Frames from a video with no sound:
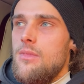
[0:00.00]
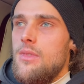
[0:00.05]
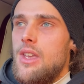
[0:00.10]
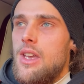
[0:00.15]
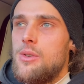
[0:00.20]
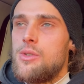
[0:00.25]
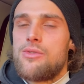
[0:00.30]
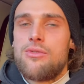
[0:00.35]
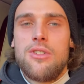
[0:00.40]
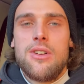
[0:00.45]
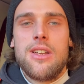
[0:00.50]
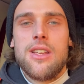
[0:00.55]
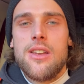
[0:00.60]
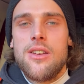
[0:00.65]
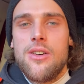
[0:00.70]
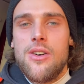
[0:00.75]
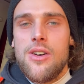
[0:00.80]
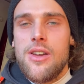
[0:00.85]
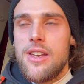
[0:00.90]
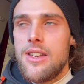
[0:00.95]
it was really
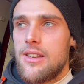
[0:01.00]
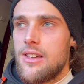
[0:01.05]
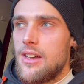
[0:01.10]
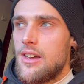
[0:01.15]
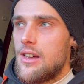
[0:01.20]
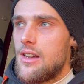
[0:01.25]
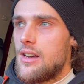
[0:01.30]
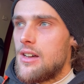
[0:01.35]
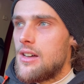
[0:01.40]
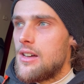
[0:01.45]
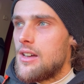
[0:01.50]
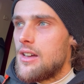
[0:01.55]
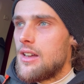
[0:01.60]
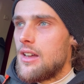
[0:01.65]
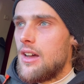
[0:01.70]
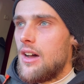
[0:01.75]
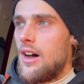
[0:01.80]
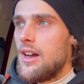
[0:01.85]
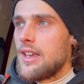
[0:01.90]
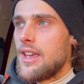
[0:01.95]
annoying. Uh,
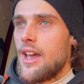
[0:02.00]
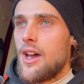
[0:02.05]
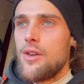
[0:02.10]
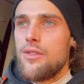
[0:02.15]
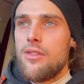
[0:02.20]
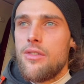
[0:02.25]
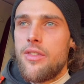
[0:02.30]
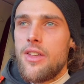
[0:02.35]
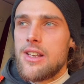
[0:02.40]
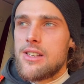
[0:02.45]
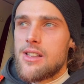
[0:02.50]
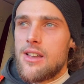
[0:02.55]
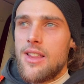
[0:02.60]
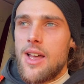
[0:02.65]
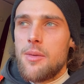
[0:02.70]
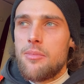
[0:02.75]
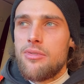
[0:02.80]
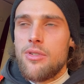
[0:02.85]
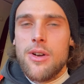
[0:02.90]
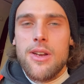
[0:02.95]
I get over things like
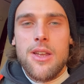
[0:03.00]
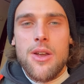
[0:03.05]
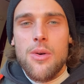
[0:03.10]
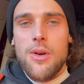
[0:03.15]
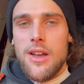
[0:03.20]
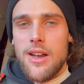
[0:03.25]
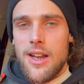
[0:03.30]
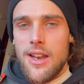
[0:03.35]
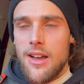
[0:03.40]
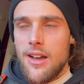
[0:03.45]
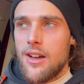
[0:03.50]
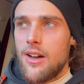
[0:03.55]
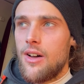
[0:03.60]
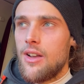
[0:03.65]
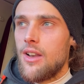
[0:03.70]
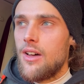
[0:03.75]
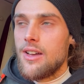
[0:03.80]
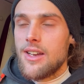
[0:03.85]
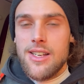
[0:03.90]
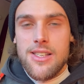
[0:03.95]
that pretty quickly, I
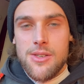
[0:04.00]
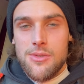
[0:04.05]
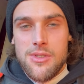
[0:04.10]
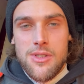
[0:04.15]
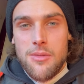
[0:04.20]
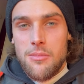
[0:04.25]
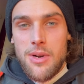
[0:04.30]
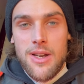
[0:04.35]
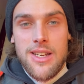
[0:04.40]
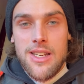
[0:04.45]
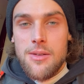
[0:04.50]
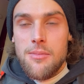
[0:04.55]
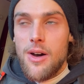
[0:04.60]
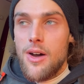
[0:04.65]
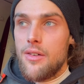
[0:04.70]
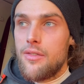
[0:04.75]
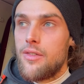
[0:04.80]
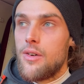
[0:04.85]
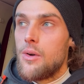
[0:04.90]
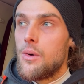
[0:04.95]
can't lie, because it was completely
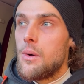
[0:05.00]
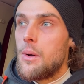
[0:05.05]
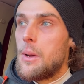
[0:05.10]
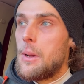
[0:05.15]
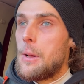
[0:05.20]
my fault